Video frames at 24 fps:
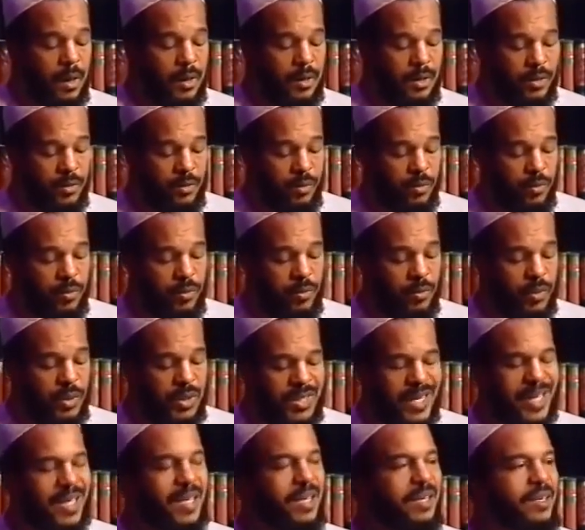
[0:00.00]
it
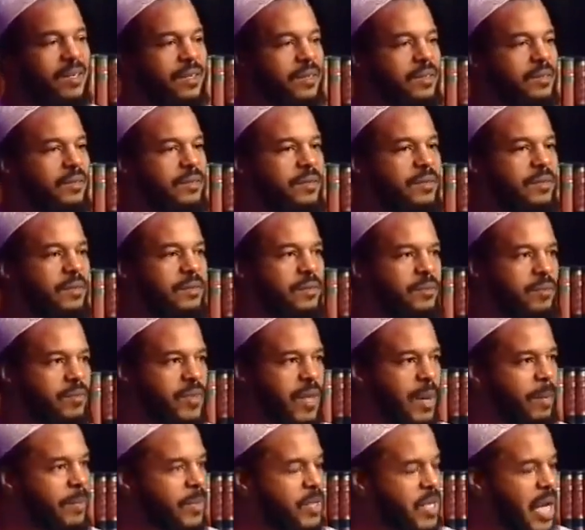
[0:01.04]
would take
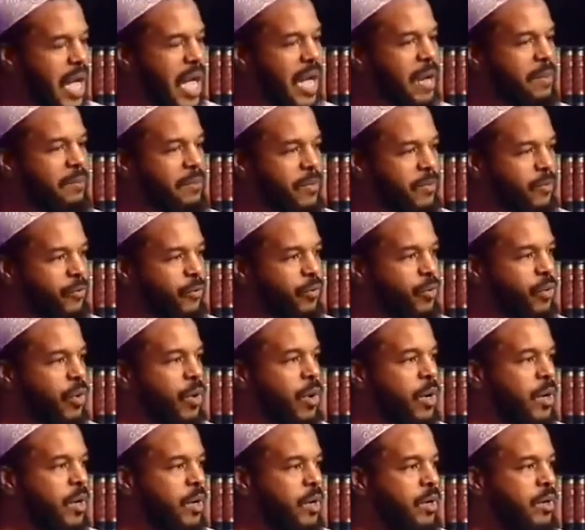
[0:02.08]
some time
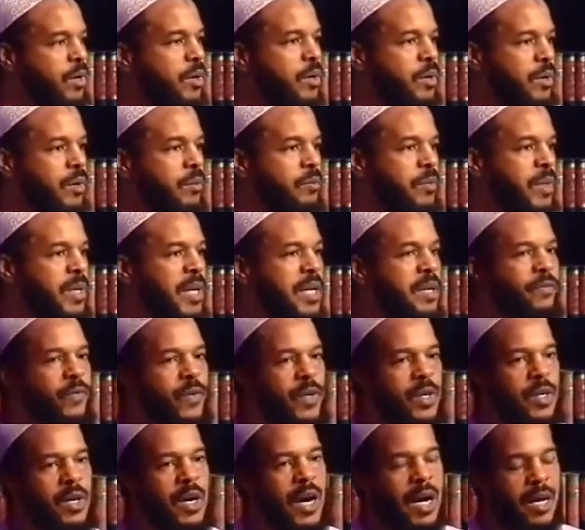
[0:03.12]
before
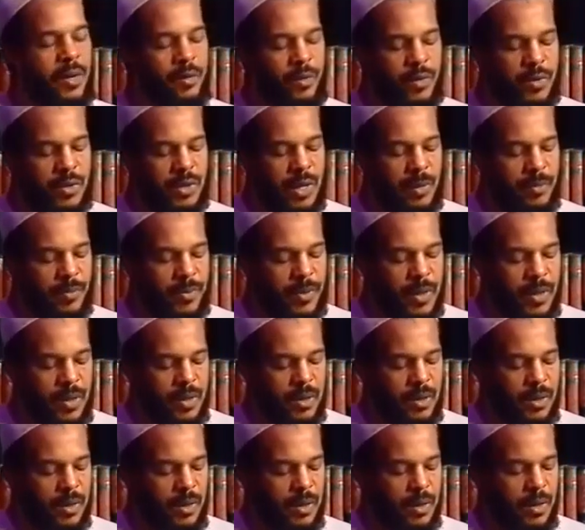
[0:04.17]
belief in God was
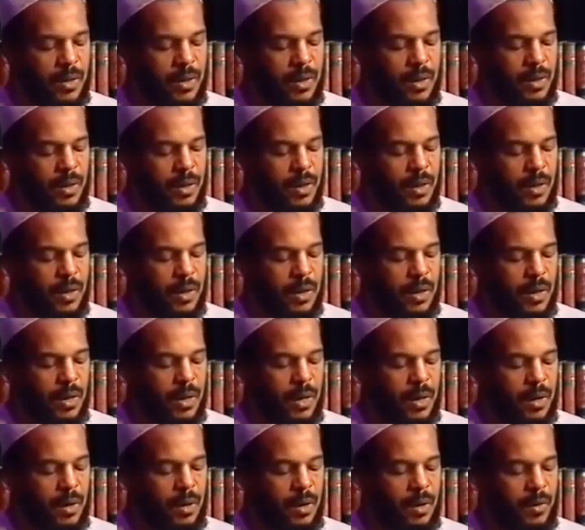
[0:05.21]
something
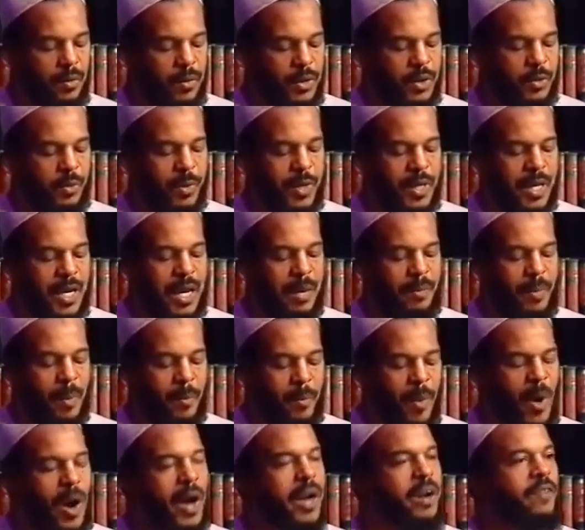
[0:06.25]
which became
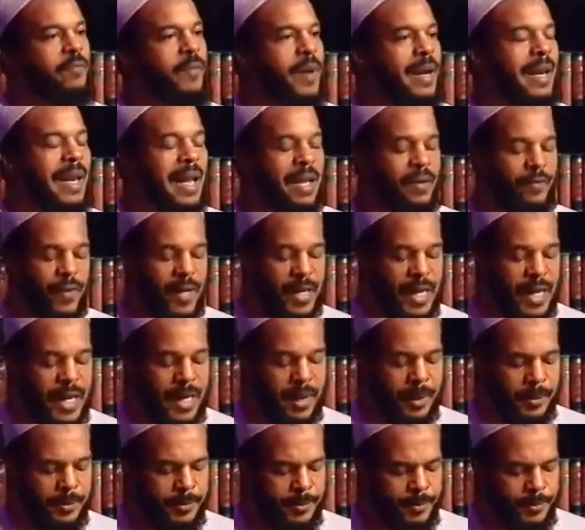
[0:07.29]
a part of my life
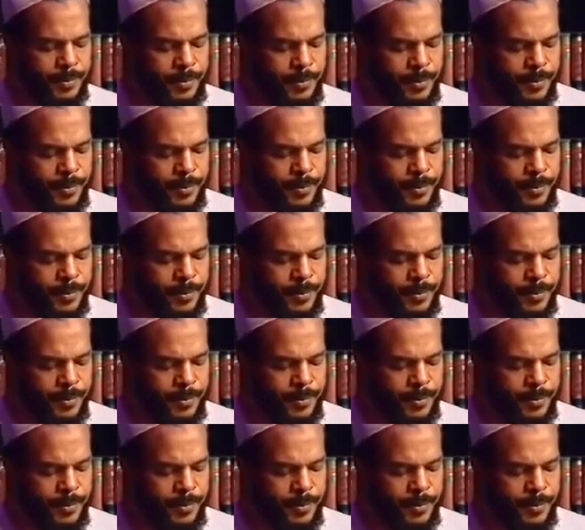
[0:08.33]
again.